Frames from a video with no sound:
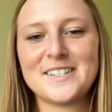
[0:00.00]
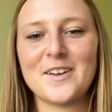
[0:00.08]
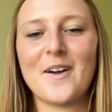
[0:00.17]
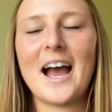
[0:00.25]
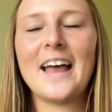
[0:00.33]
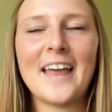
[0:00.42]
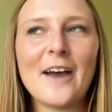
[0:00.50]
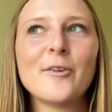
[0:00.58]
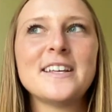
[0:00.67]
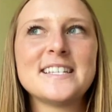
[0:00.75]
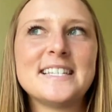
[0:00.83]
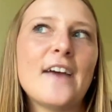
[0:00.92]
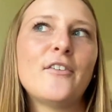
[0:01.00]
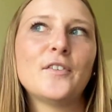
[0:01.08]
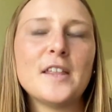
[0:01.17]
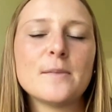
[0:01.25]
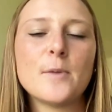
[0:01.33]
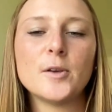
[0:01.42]
So that one is
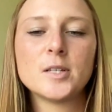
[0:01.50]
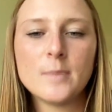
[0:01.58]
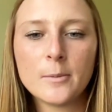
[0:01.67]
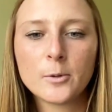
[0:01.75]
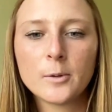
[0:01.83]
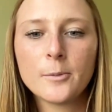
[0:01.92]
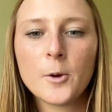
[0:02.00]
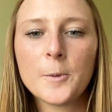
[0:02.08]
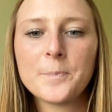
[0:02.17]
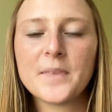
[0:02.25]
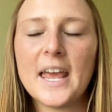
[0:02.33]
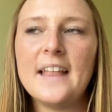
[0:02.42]
definitely the most memorable.